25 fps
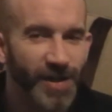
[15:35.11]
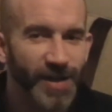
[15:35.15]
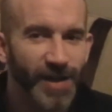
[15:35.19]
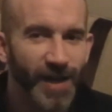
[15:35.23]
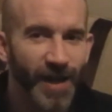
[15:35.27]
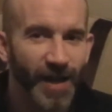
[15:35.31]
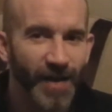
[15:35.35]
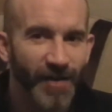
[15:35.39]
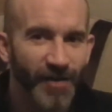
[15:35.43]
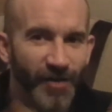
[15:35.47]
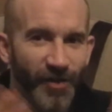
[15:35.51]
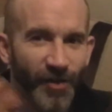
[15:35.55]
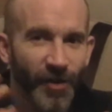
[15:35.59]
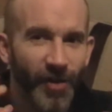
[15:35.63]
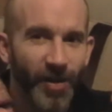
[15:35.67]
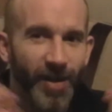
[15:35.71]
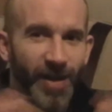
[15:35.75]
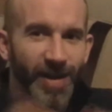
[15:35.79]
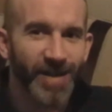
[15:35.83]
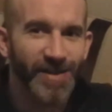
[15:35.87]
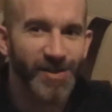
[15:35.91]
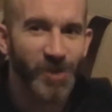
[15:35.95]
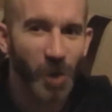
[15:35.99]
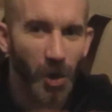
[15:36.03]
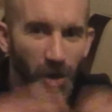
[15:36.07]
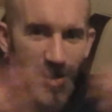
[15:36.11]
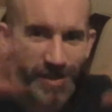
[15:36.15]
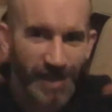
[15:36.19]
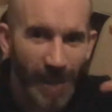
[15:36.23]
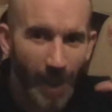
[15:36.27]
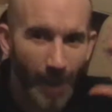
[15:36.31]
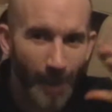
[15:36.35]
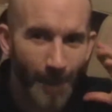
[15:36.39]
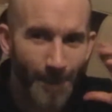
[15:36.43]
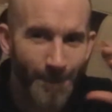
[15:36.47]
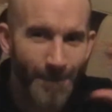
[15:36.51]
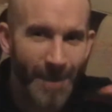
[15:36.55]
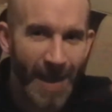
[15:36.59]
and he's got his
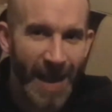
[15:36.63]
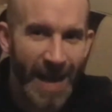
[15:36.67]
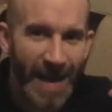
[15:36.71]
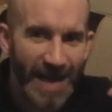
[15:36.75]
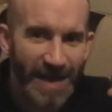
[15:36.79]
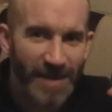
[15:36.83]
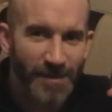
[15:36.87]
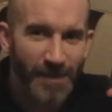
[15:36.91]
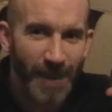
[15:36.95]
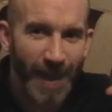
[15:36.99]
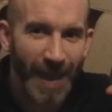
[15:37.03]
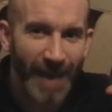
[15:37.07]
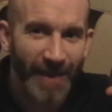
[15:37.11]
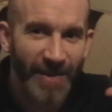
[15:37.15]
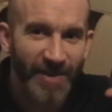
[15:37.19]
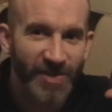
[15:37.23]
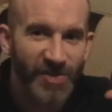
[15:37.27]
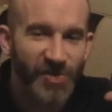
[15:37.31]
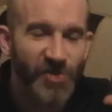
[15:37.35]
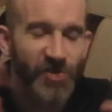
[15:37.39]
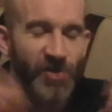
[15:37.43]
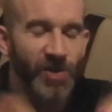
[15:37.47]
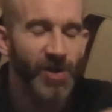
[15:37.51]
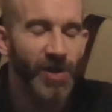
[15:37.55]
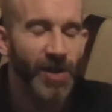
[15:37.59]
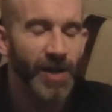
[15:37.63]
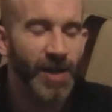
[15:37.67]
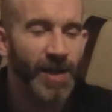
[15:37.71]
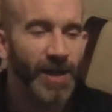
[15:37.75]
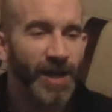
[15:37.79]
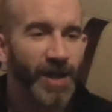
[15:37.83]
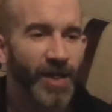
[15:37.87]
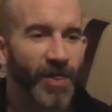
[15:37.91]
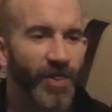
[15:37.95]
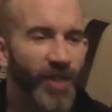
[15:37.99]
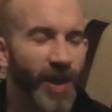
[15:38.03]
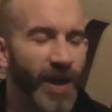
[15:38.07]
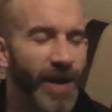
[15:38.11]
little mind palace,
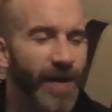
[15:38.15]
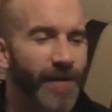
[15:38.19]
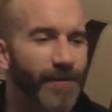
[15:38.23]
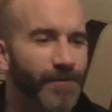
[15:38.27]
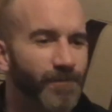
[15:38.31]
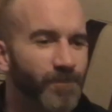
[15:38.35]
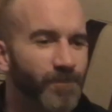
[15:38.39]
that